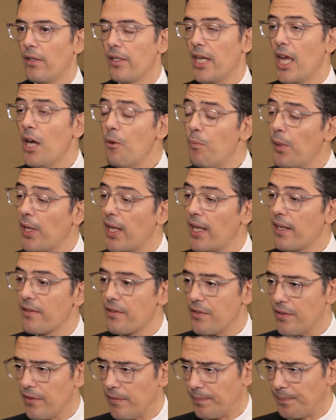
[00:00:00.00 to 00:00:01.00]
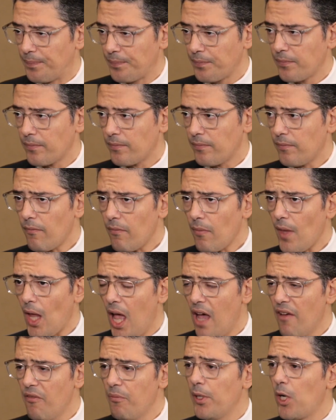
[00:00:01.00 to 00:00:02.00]
the airplanes
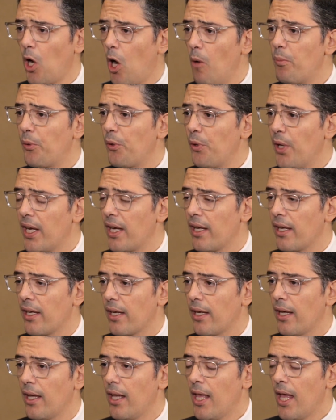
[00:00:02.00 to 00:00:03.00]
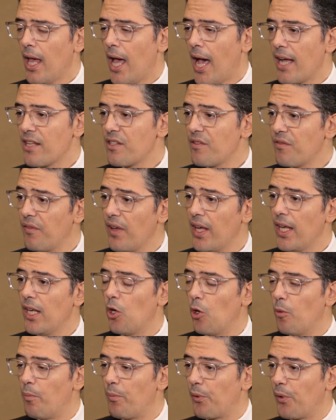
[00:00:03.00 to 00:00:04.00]
have been operating as fail
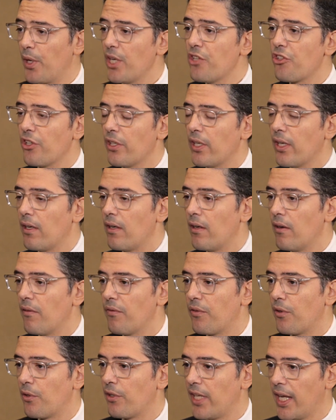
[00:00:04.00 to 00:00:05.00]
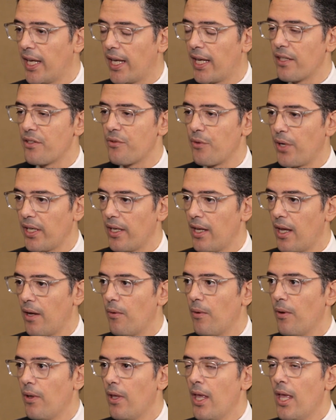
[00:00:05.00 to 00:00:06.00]
operational for decades right
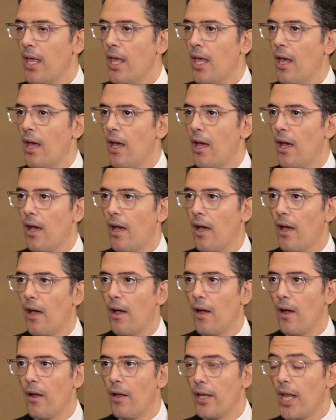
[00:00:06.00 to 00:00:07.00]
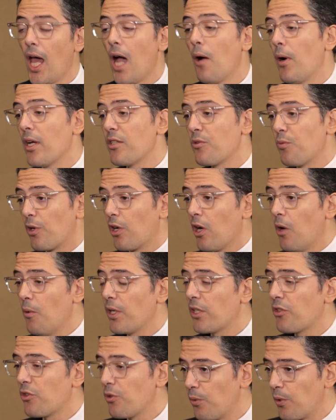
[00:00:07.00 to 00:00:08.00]
now. Now, as we're
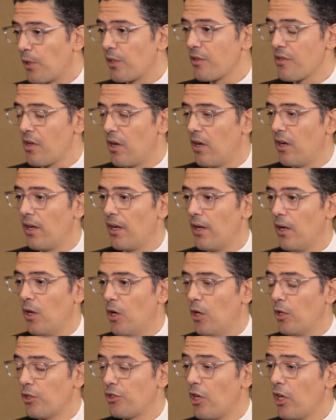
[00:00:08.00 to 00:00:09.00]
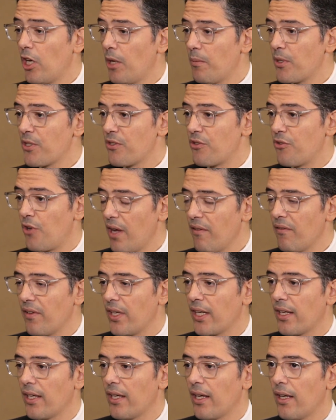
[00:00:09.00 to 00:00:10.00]
going towards autonomous
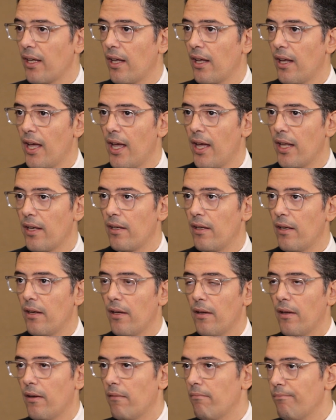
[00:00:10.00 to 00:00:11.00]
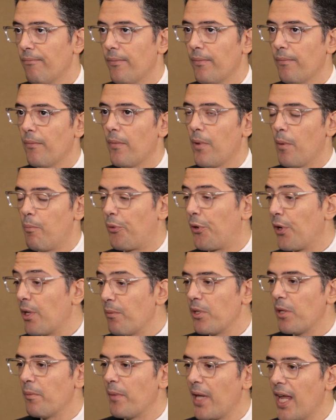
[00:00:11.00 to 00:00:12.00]
driving and
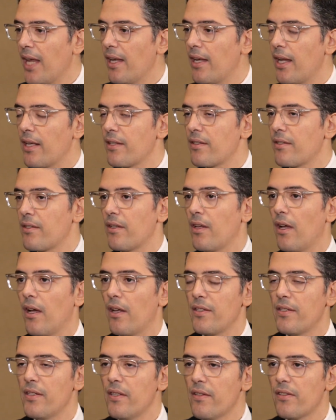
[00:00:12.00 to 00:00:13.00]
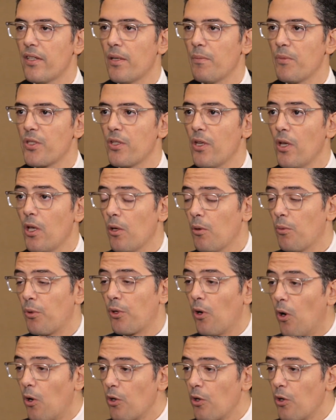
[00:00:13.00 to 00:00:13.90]
premium ADAS systems, we're